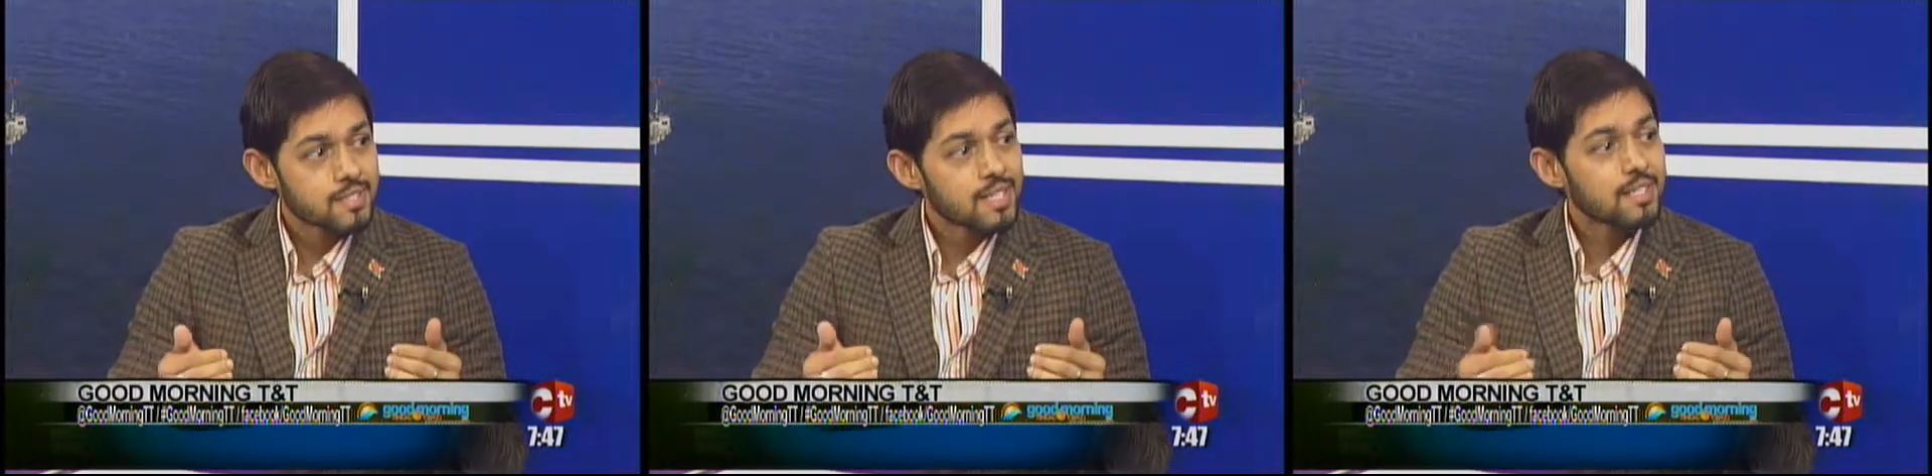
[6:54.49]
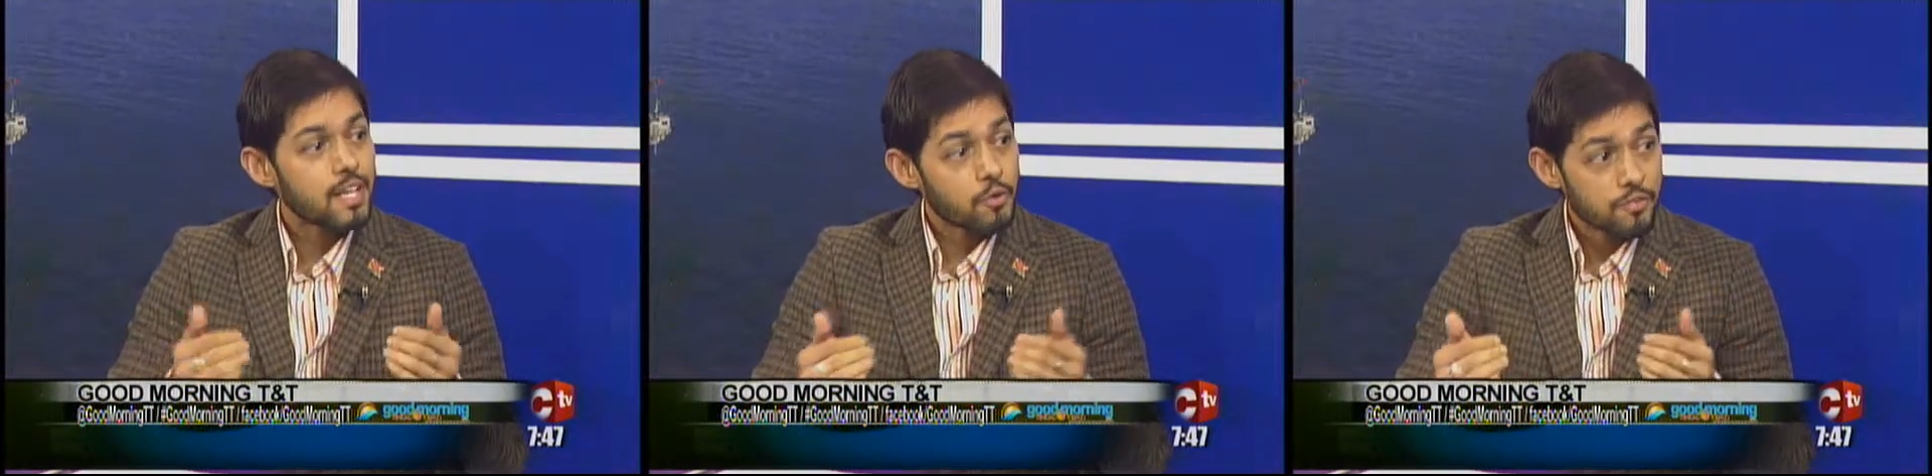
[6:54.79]
that
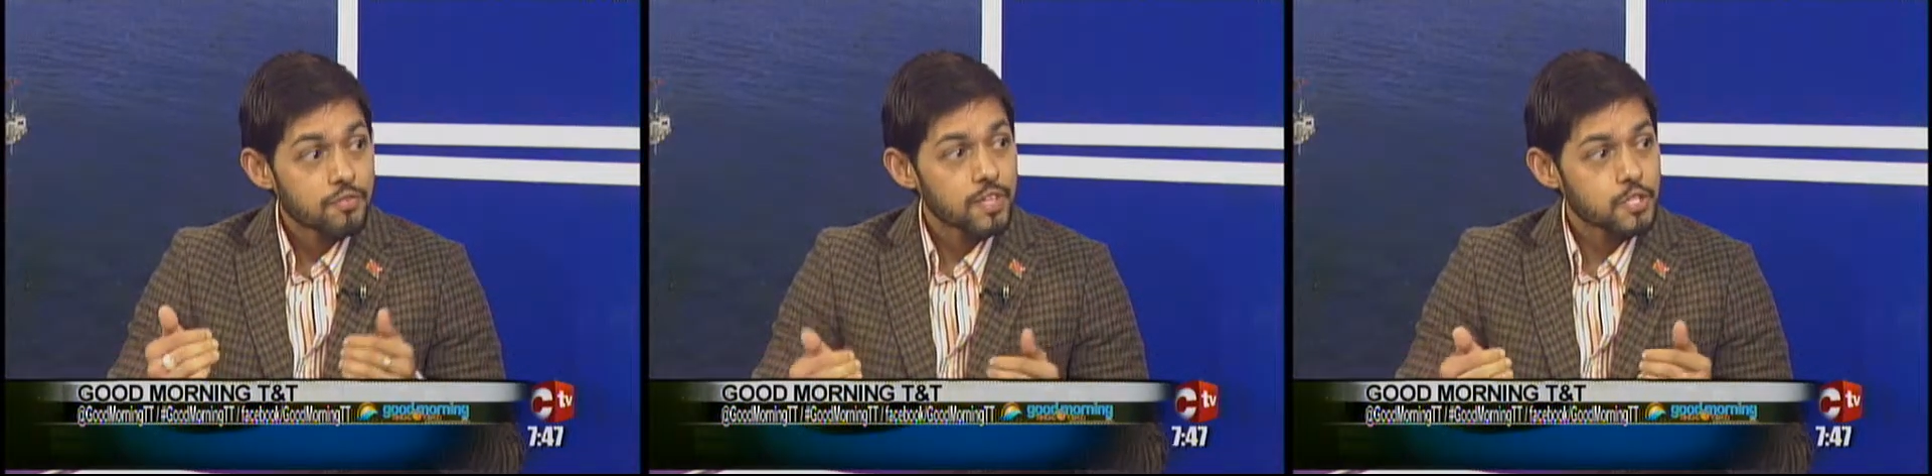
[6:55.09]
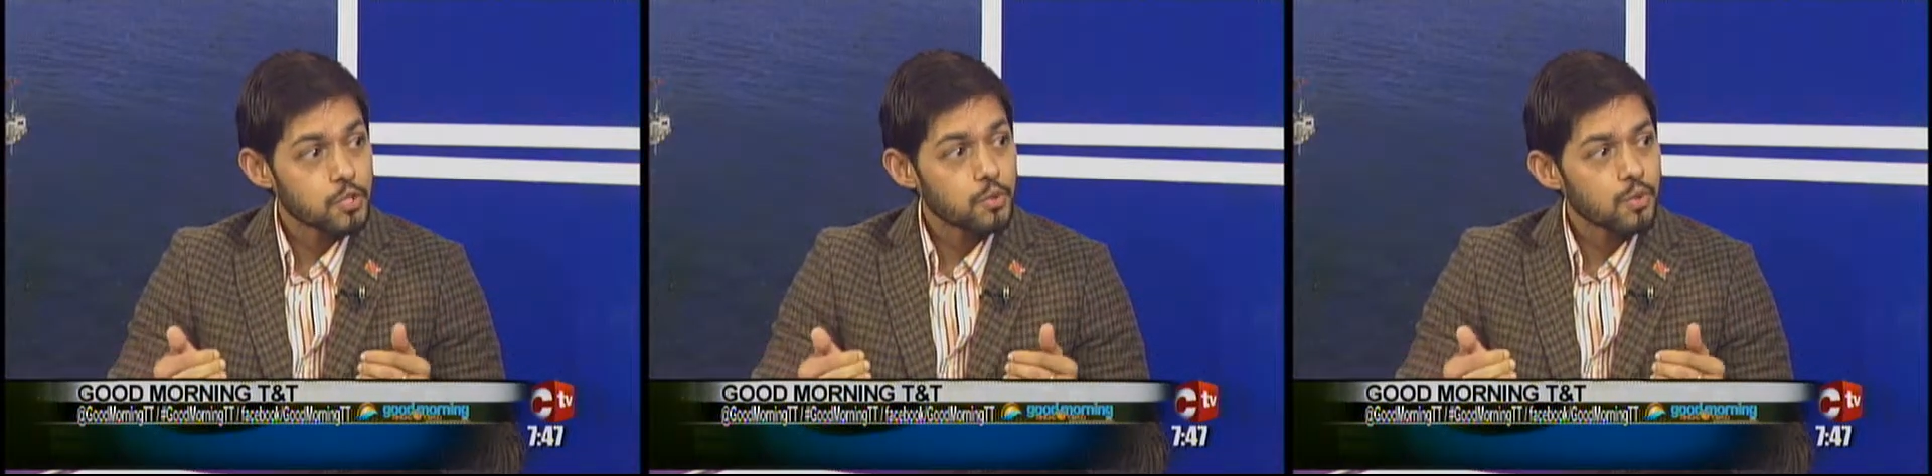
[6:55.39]
they refer
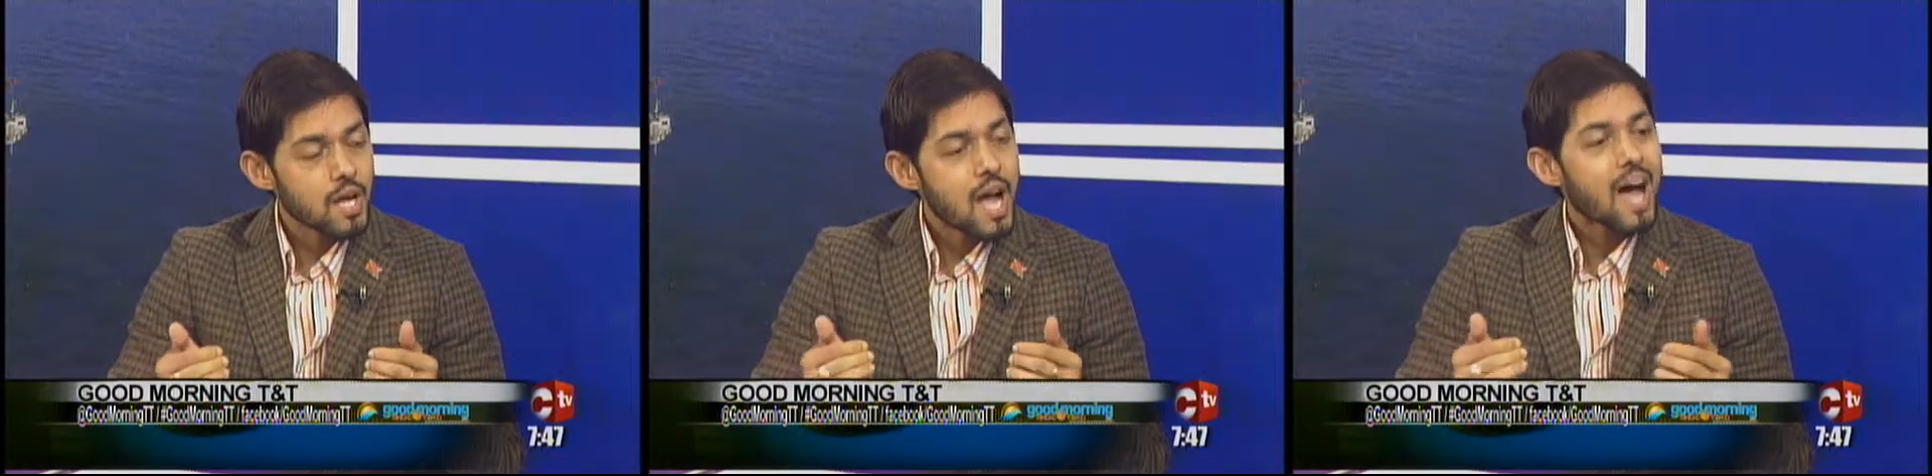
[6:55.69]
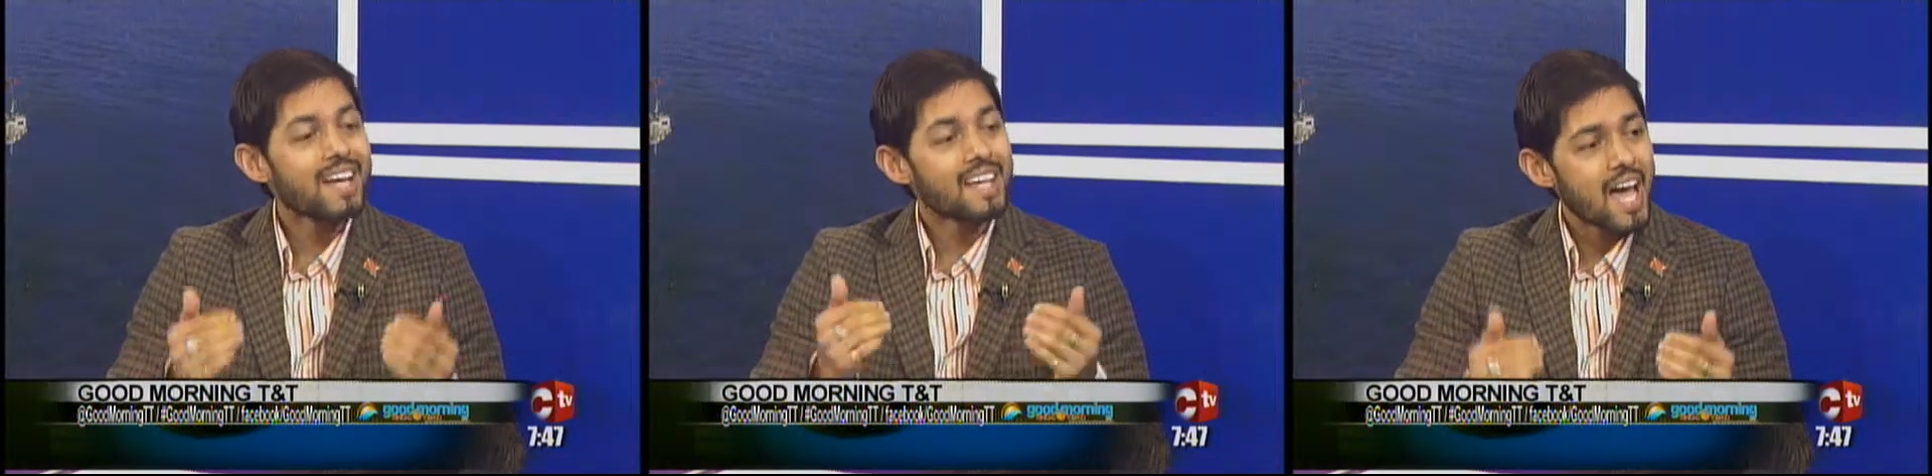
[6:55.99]
to,
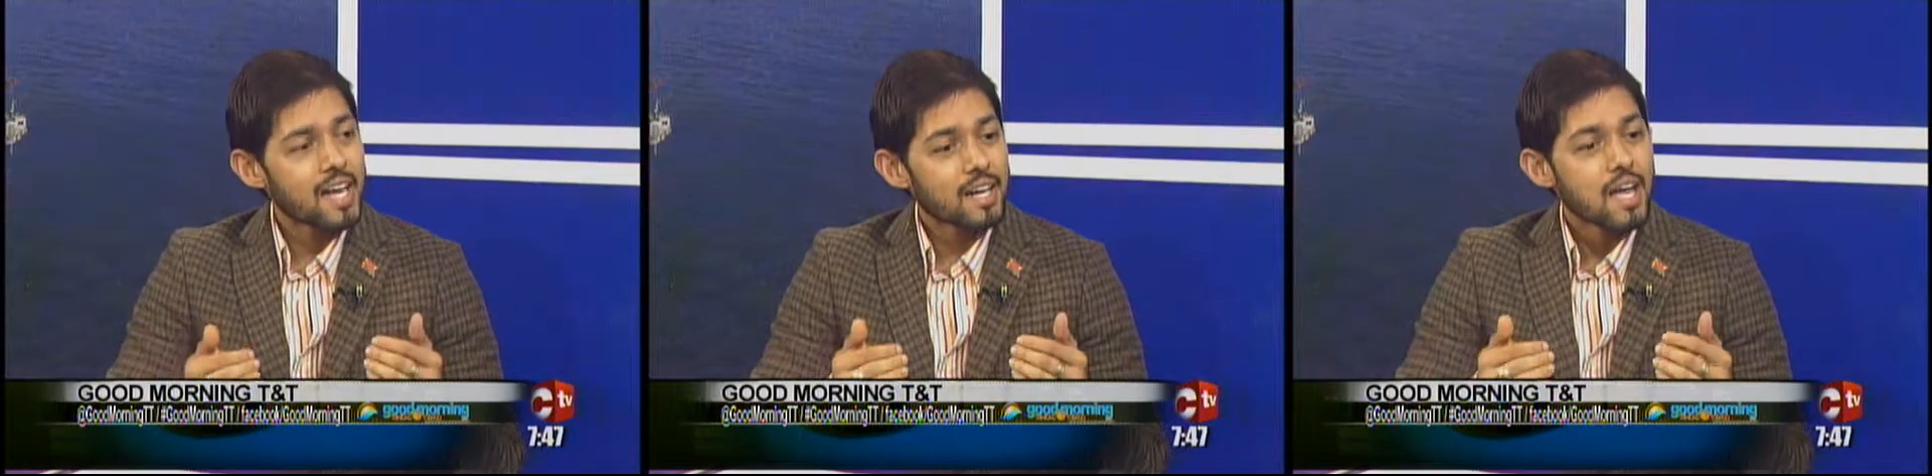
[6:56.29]
again,